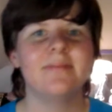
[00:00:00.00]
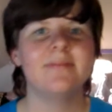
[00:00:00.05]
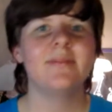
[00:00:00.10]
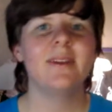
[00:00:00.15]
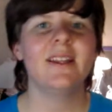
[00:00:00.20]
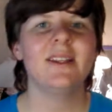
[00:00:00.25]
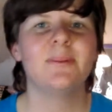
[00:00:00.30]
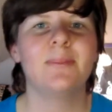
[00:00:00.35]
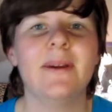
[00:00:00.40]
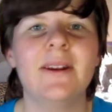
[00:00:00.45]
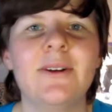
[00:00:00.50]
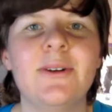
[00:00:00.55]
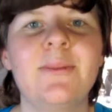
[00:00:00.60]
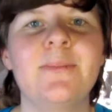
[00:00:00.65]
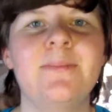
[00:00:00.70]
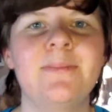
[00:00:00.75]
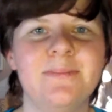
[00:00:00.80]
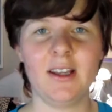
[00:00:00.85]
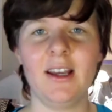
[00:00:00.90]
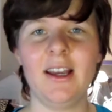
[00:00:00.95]
That's better.
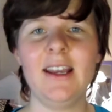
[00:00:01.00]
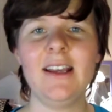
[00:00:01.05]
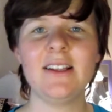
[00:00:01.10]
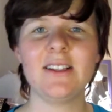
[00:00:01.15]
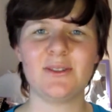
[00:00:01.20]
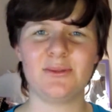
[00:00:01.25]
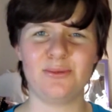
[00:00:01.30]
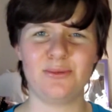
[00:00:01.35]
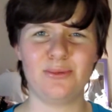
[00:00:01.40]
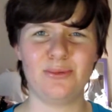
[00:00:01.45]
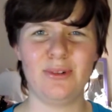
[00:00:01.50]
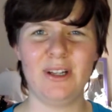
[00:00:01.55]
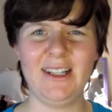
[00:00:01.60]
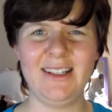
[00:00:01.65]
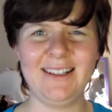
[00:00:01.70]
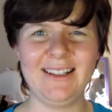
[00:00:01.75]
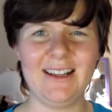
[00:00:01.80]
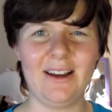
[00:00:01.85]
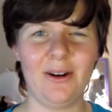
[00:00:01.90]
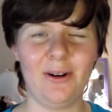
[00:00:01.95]
It's
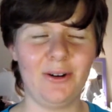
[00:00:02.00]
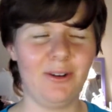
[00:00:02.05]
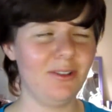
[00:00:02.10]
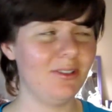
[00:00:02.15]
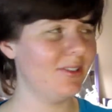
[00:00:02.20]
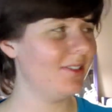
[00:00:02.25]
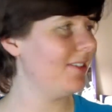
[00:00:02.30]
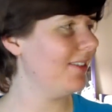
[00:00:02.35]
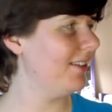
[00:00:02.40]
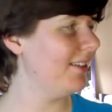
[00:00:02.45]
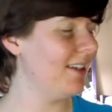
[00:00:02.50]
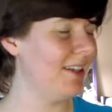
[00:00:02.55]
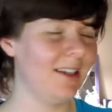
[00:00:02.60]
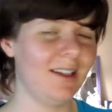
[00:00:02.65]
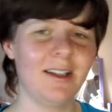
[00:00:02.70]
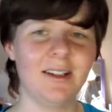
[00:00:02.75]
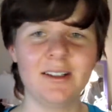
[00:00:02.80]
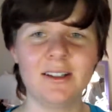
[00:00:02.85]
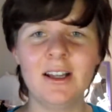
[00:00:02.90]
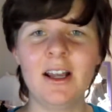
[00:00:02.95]
really hot in
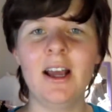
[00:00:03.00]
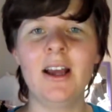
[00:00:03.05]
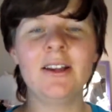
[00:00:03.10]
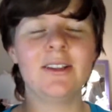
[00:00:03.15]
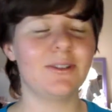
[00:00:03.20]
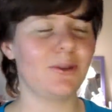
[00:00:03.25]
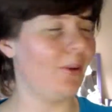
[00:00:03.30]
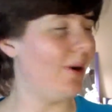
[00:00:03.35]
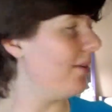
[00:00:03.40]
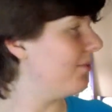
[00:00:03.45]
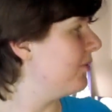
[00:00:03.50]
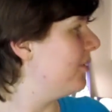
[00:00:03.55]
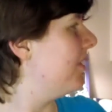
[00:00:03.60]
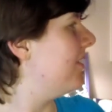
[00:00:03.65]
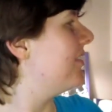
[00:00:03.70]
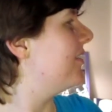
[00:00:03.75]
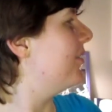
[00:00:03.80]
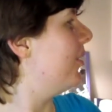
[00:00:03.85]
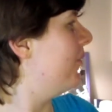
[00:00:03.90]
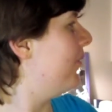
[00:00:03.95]
here. So after
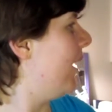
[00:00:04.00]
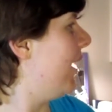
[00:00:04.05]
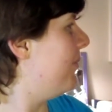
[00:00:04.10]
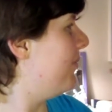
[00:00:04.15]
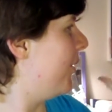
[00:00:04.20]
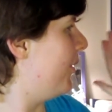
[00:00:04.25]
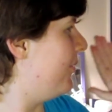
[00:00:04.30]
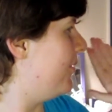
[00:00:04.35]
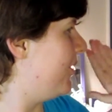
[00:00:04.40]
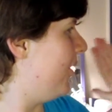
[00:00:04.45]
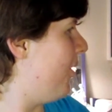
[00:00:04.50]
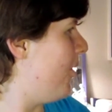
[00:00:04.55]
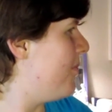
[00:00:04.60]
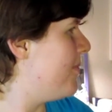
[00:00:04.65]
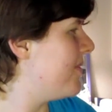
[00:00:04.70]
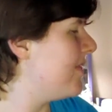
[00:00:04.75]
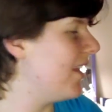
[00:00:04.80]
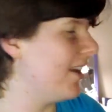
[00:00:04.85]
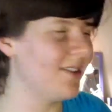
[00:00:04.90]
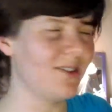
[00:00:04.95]
this is over, I'm going to
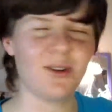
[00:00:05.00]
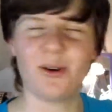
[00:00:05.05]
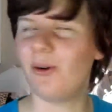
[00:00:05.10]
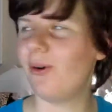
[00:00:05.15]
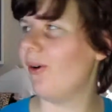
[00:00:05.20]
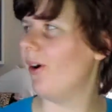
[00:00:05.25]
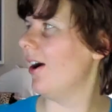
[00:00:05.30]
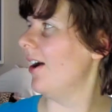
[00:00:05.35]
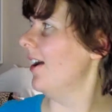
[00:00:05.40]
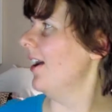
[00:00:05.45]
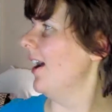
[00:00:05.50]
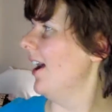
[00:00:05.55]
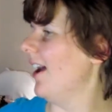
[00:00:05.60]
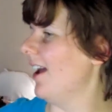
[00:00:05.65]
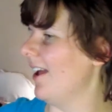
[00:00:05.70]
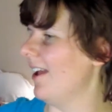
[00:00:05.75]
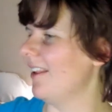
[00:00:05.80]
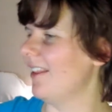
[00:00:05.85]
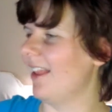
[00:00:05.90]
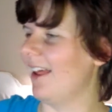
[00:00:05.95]
open that door
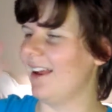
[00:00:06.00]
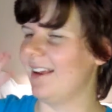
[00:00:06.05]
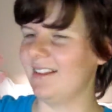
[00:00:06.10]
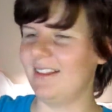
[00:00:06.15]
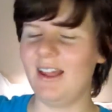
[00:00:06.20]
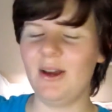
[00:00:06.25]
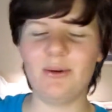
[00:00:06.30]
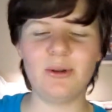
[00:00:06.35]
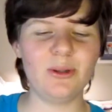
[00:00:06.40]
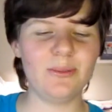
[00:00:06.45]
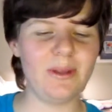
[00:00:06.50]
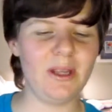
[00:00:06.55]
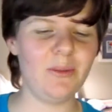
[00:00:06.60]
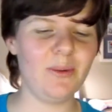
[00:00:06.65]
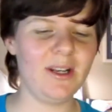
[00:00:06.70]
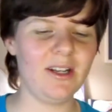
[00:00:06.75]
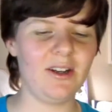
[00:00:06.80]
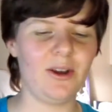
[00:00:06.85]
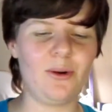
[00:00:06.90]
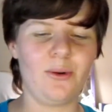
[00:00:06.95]
and like there will be
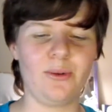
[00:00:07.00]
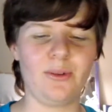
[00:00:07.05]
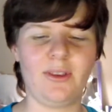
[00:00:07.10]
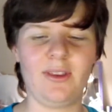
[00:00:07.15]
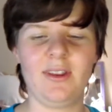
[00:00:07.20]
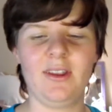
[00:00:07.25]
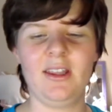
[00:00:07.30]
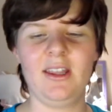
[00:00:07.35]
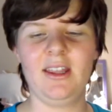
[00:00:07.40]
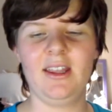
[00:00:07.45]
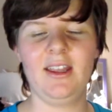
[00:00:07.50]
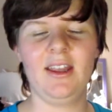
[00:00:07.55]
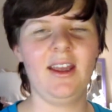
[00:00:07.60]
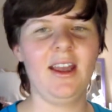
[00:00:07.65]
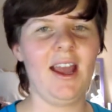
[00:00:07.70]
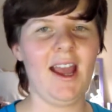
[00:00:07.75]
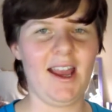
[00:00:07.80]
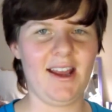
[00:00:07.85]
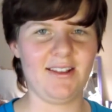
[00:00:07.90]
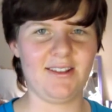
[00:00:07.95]
windows
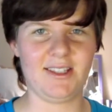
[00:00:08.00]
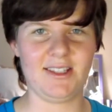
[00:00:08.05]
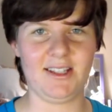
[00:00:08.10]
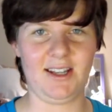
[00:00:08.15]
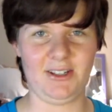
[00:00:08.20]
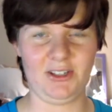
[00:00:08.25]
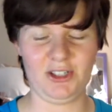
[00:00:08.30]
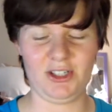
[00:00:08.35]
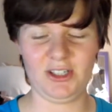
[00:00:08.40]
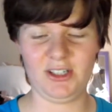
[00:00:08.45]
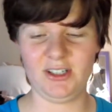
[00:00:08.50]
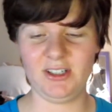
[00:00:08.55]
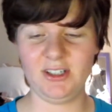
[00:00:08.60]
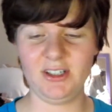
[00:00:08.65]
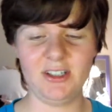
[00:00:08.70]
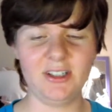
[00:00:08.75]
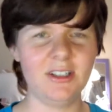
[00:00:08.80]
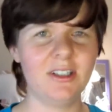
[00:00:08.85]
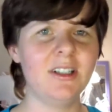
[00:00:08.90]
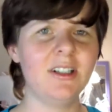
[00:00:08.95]
and such.
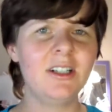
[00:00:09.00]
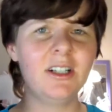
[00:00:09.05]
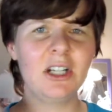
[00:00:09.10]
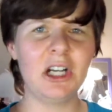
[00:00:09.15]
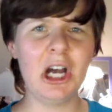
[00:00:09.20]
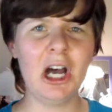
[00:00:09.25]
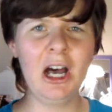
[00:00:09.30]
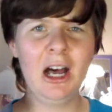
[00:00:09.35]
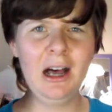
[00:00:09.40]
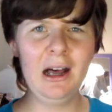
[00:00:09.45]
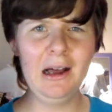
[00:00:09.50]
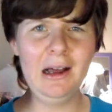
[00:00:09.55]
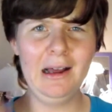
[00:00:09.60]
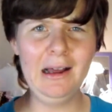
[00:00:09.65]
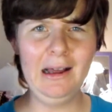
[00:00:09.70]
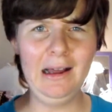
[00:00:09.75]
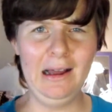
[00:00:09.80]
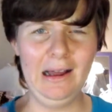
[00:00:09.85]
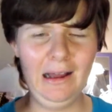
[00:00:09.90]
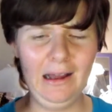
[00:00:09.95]

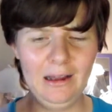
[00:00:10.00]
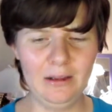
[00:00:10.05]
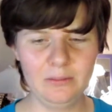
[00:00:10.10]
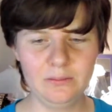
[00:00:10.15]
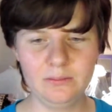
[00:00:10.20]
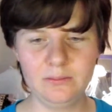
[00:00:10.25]
Woo!